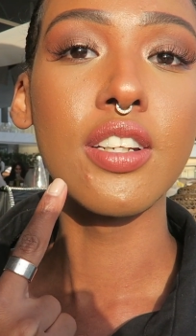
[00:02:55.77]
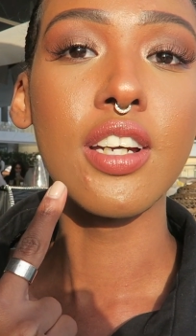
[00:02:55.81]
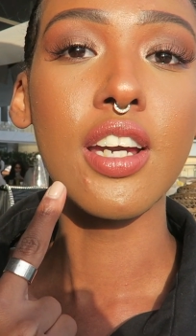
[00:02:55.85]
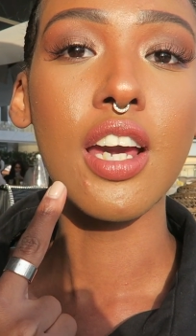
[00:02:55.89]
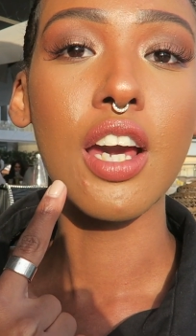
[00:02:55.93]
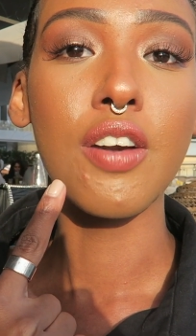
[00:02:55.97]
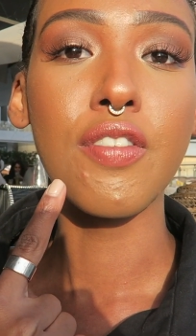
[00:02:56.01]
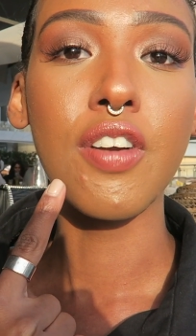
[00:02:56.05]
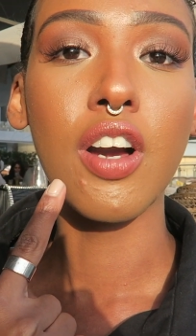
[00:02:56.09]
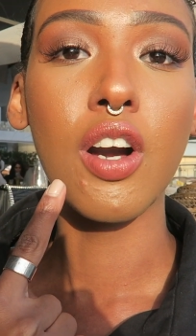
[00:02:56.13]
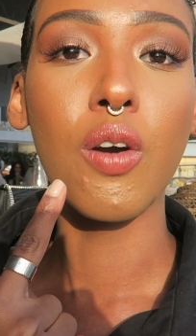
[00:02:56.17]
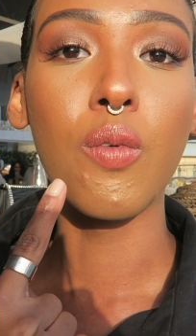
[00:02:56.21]
Like,
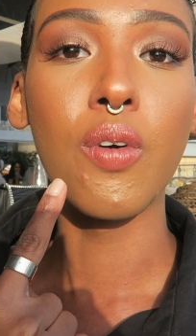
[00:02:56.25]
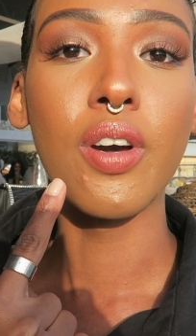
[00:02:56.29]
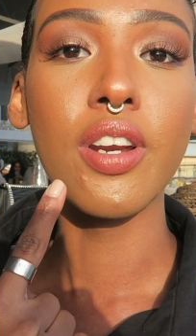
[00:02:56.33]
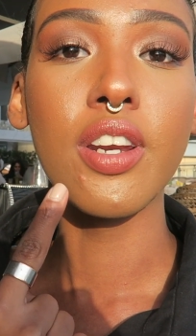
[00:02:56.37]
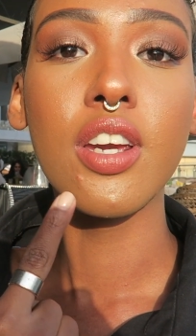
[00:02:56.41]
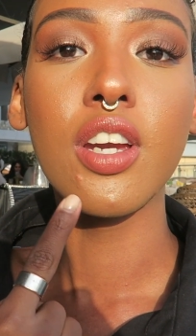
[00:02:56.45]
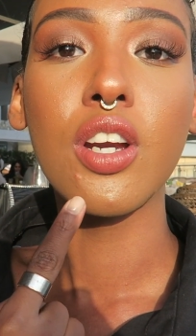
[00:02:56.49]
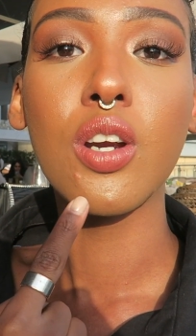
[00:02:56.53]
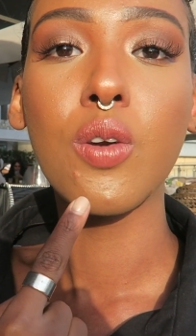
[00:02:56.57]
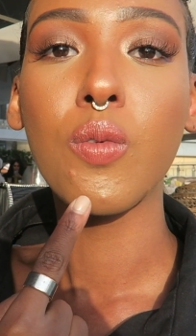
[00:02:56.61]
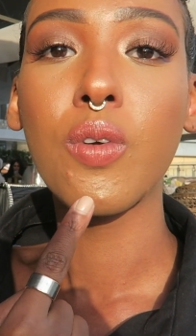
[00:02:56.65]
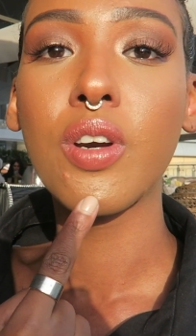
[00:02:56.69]
I've got one
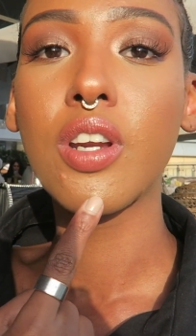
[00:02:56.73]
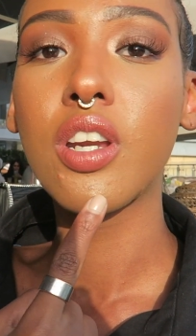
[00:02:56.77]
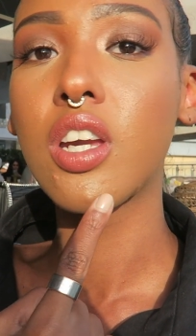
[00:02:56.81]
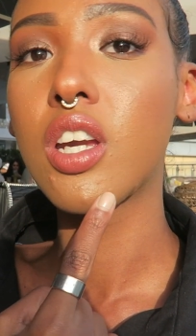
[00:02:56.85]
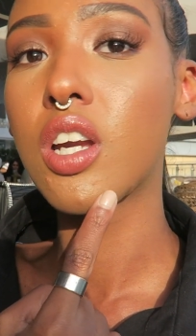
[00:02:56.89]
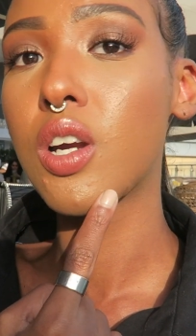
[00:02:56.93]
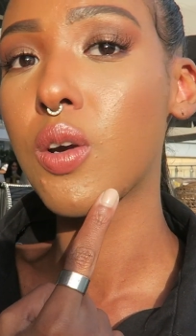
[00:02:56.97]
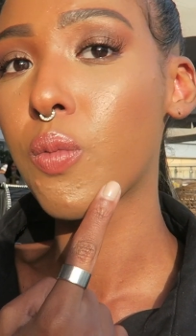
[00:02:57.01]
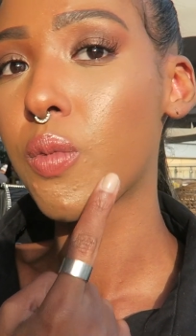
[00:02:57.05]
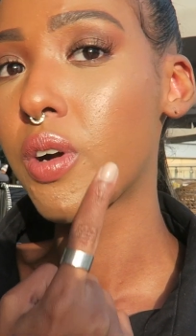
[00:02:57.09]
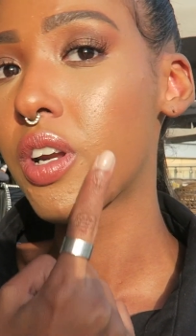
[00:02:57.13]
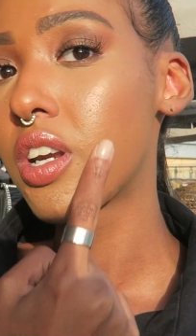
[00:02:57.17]
here, one
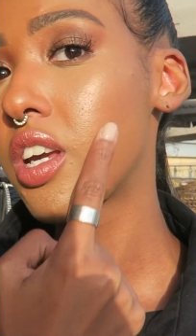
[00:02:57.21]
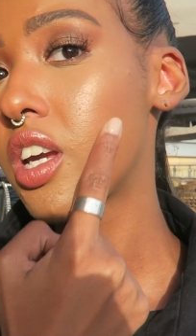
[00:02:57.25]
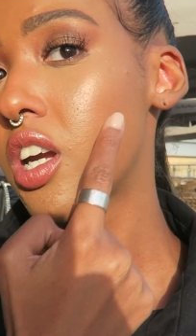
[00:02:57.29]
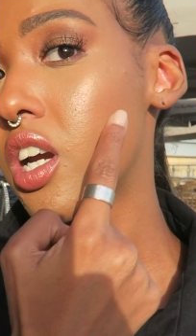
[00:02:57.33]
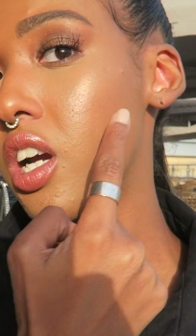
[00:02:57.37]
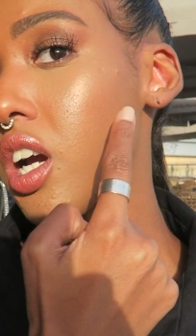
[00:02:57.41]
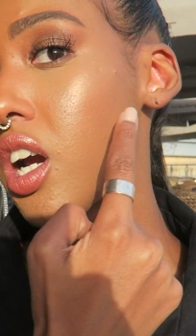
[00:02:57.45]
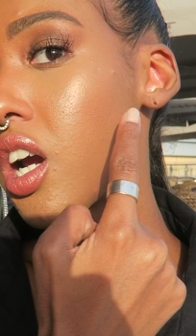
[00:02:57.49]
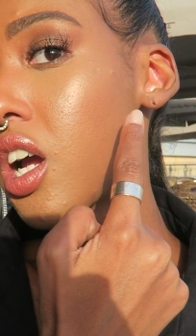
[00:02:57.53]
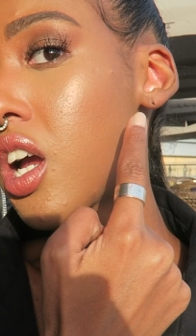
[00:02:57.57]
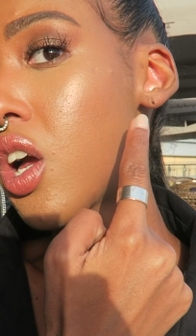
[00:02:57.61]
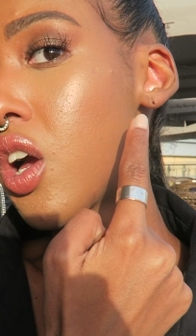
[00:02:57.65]
here, one
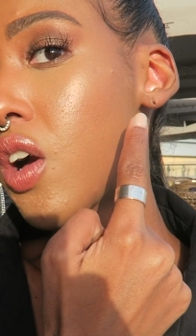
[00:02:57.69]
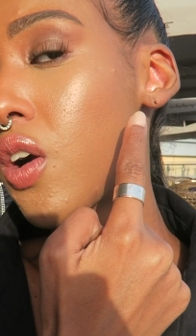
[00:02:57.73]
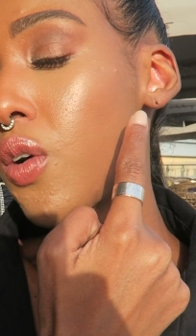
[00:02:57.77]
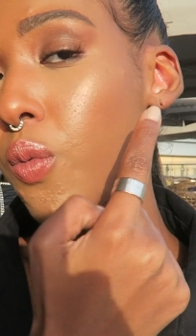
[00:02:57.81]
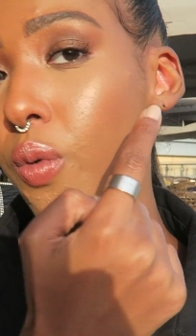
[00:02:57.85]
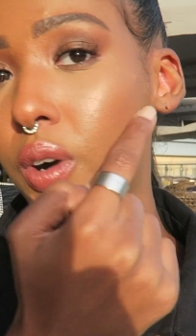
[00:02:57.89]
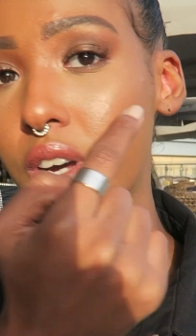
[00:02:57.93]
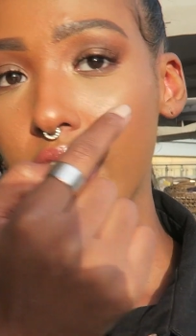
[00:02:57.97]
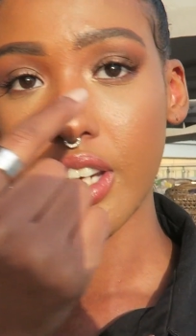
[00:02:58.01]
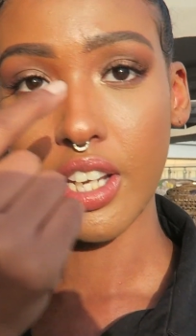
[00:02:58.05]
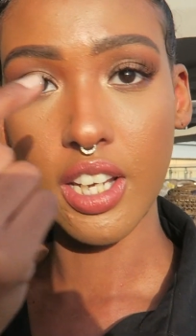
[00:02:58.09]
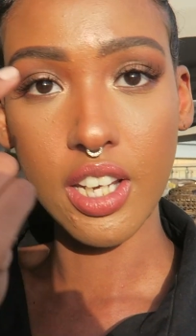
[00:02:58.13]
here,
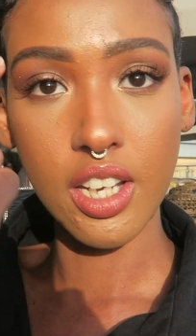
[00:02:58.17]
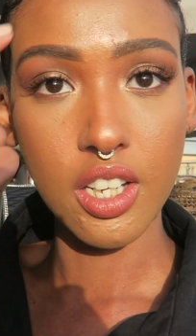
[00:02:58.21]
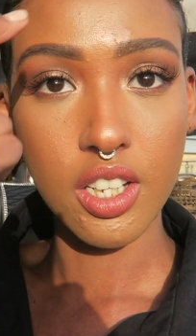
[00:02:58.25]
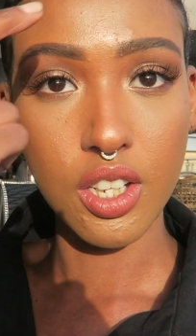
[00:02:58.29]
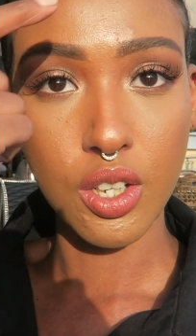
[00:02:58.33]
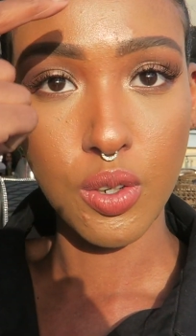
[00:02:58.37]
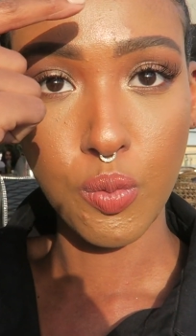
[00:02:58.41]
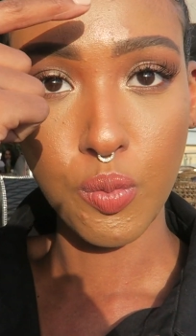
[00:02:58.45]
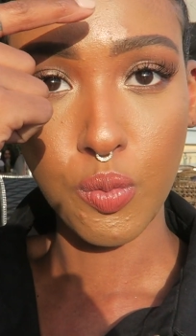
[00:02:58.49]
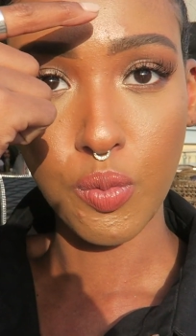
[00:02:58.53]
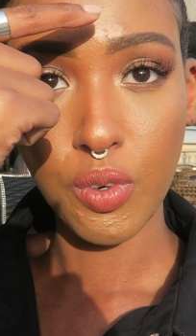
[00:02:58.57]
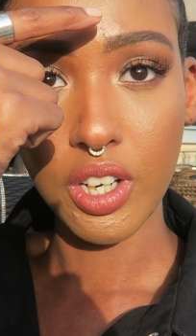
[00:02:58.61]
one
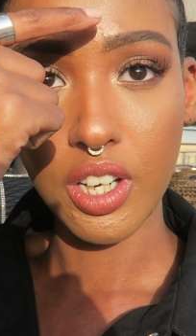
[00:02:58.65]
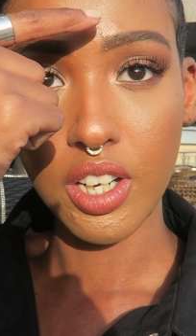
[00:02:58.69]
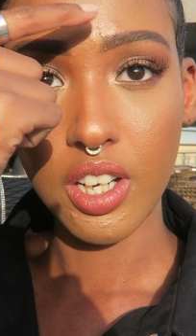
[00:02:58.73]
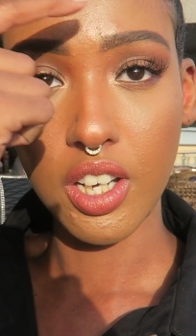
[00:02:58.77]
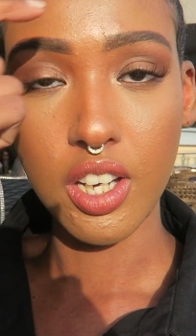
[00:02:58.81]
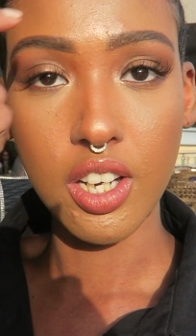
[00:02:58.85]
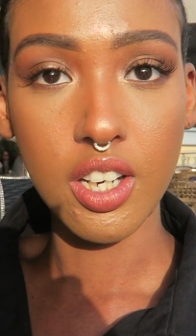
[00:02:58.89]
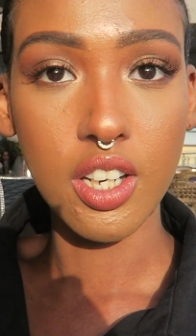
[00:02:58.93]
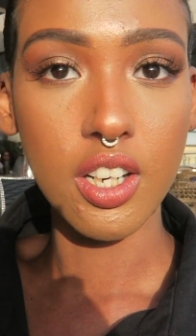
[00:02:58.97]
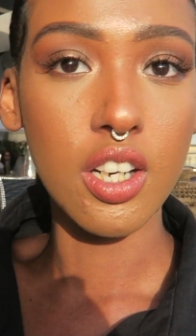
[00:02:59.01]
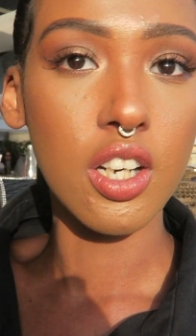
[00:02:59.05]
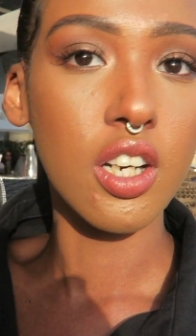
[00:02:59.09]
here, one
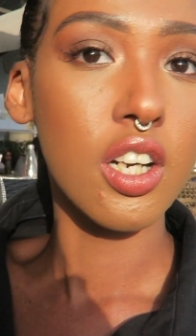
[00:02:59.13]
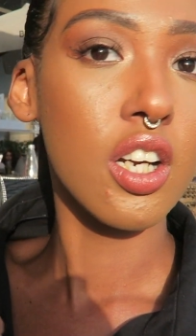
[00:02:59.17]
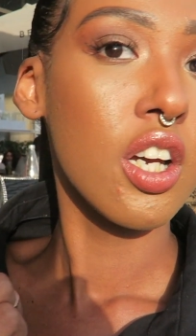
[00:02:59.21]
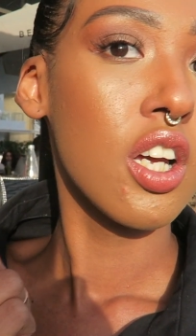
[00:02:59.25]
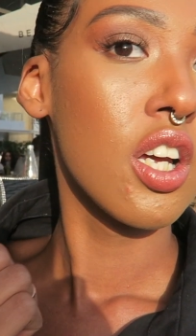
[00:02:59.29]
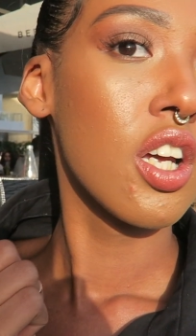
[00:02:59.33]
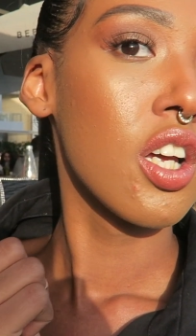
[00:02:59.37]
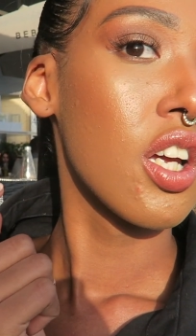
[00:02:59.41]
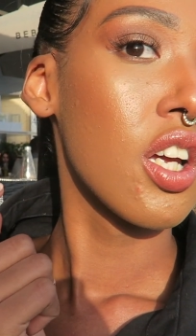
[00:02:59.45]
here,